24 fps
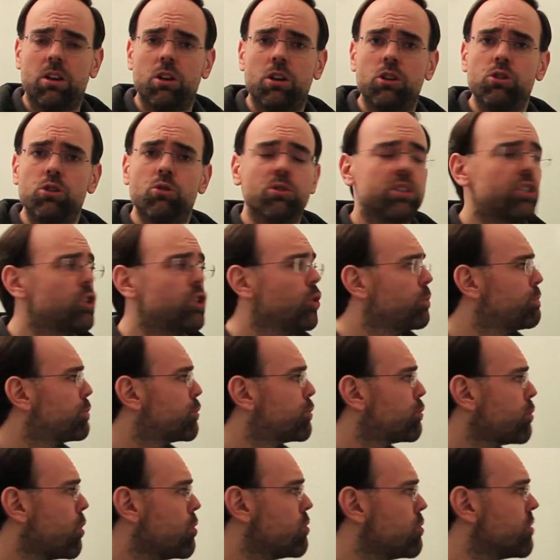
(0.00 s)
You're still
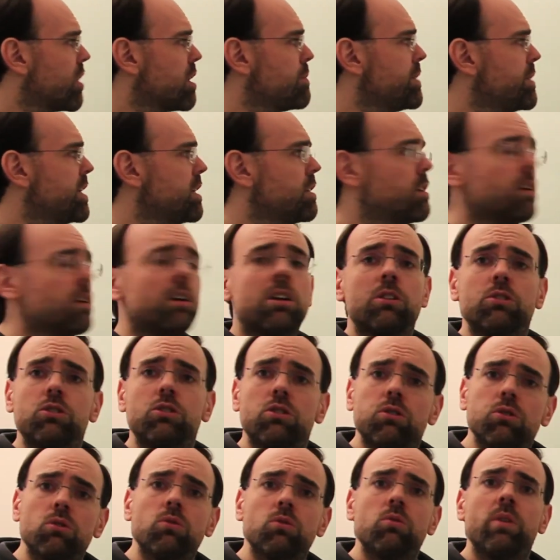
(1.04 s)
programming
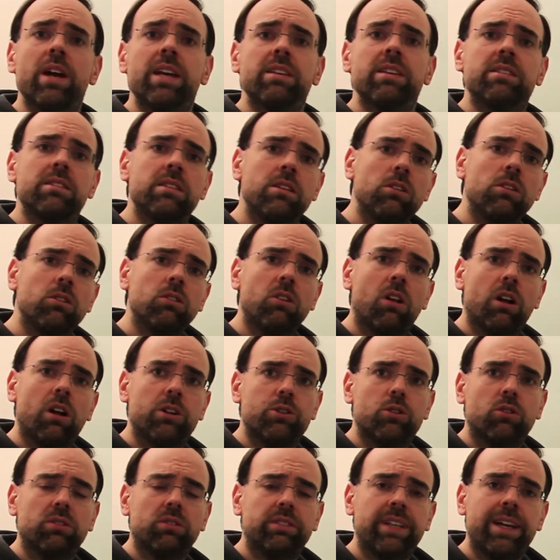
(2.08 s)
to a single
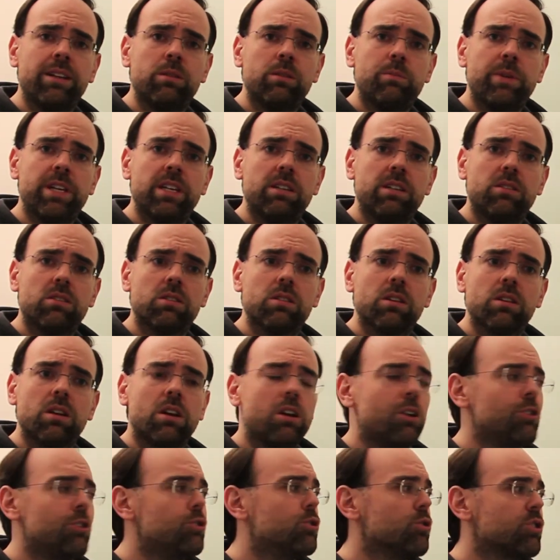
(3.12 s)
logical database,
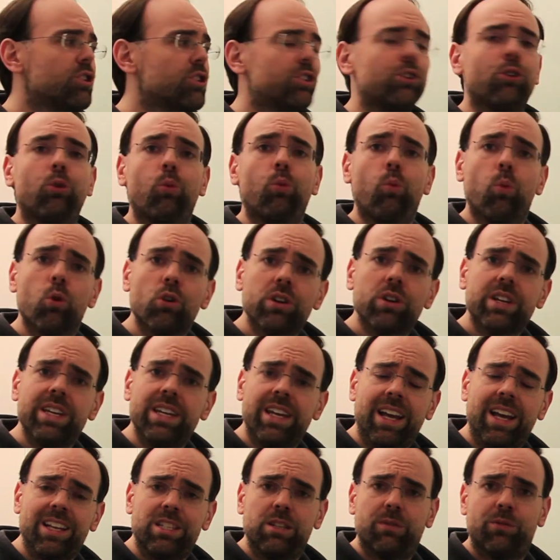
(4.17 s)
you're still working
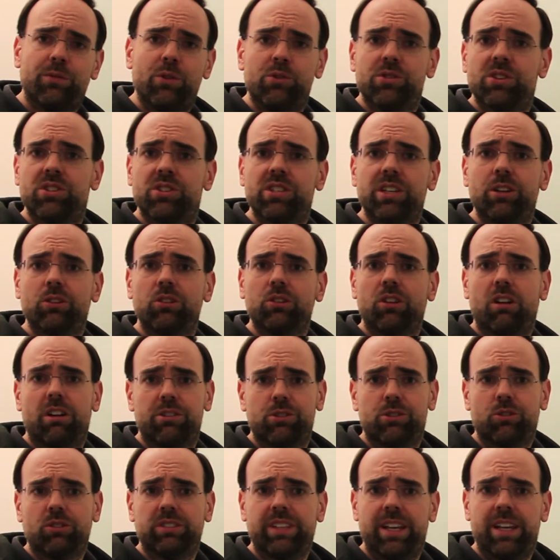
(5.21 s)
as if there's a single
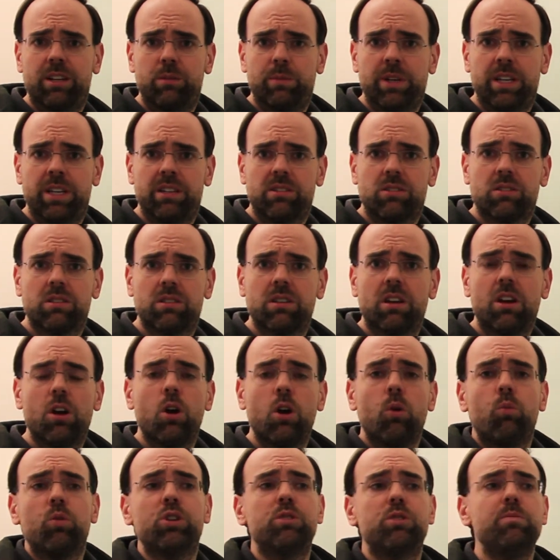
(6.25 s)
logical database,
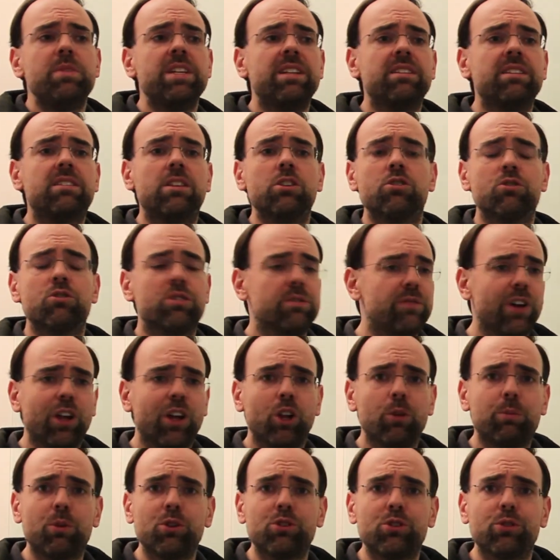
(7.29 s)
which means that your
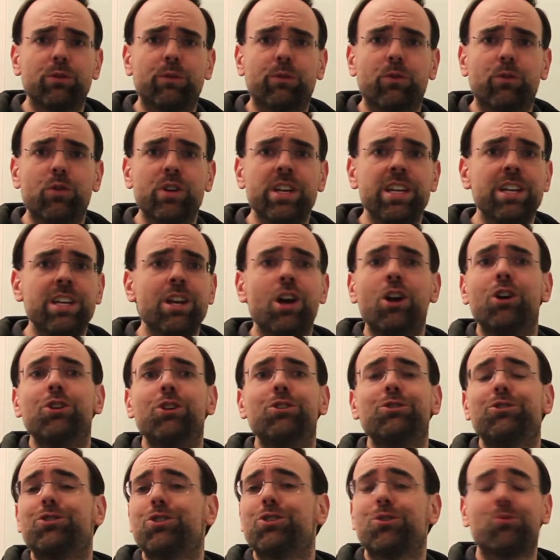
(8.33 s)
developers are free
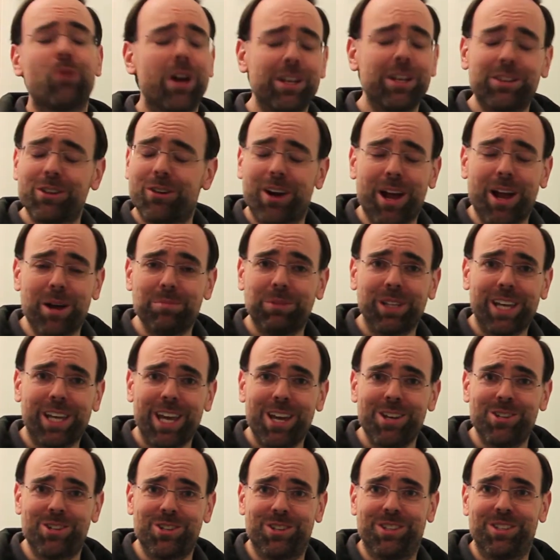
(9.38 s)
to write their
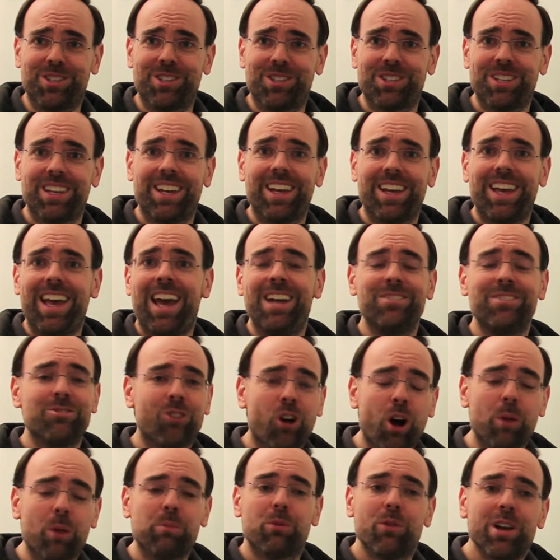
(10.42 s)
applications, and your
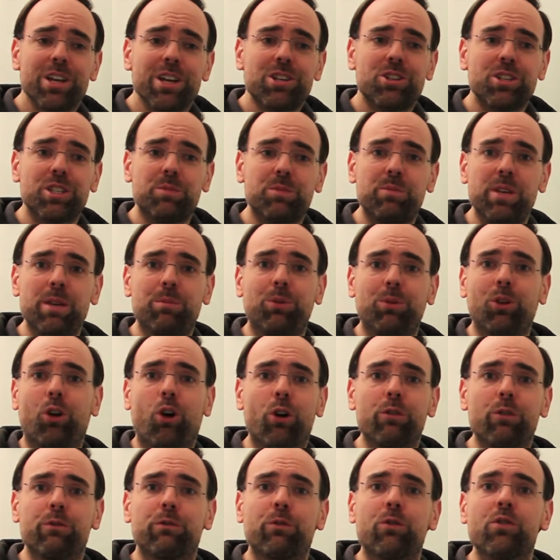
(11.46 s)
operations people are
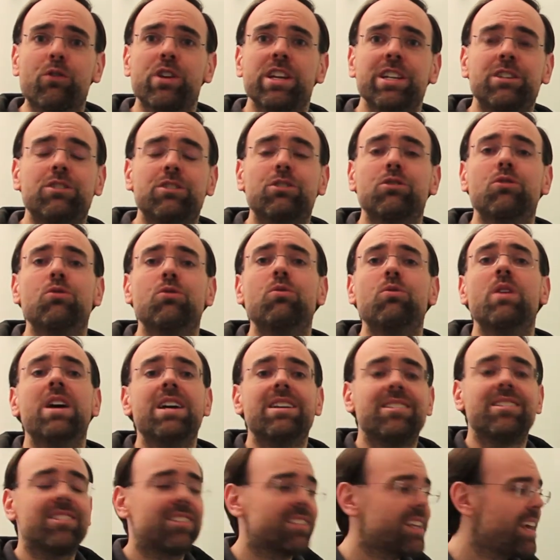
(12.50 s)
free to
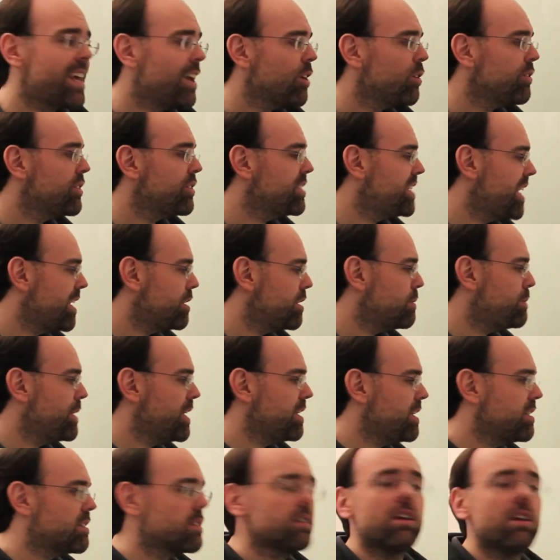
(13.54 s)
scale the
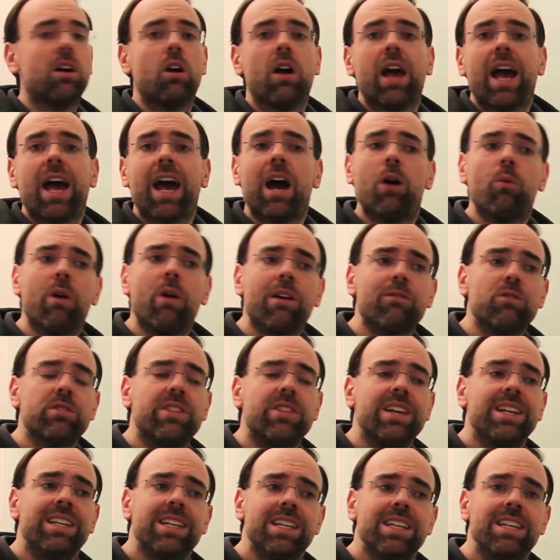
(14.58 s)
database however
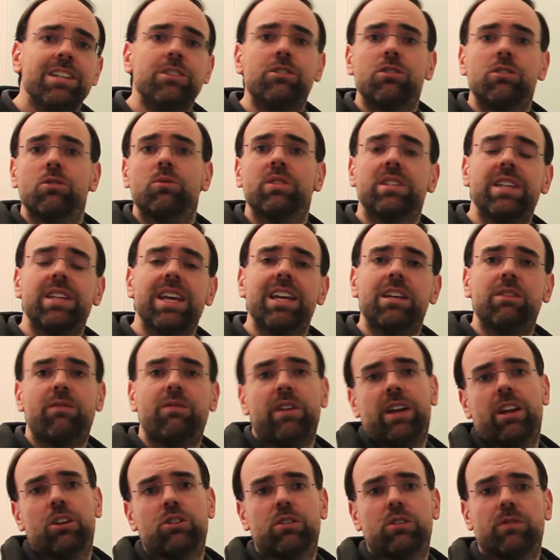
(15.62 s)
they need to take
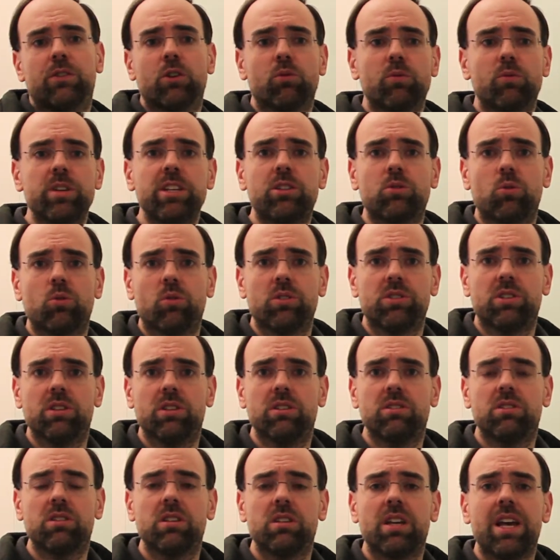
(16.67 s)
advantage of their
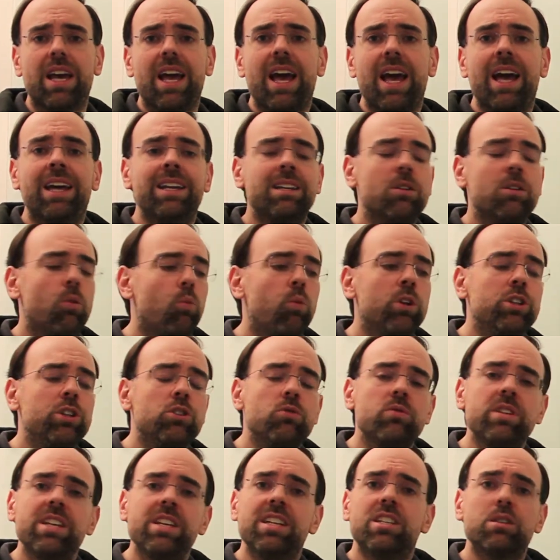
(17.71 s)
resources. And when you
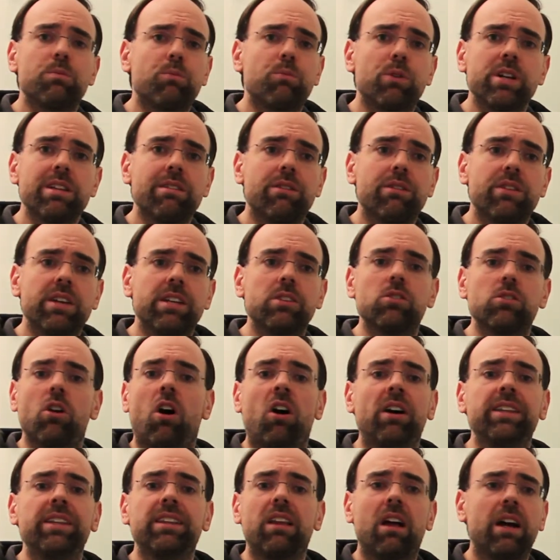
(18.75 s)
need to bring things
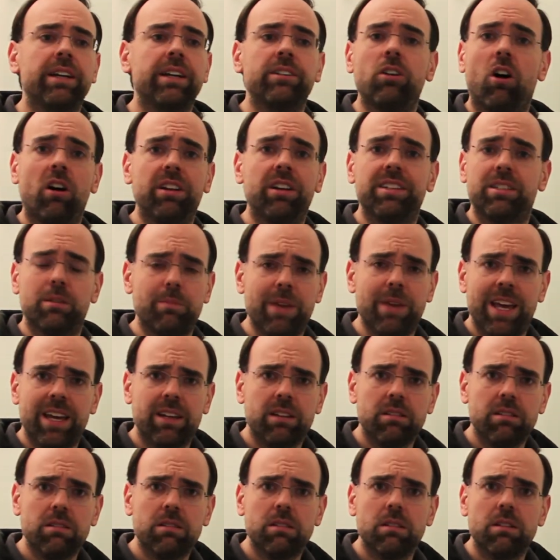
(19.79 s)
online on
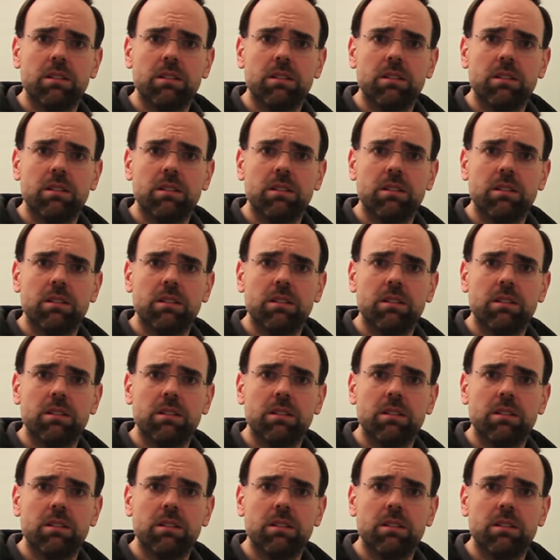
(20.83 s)
demand,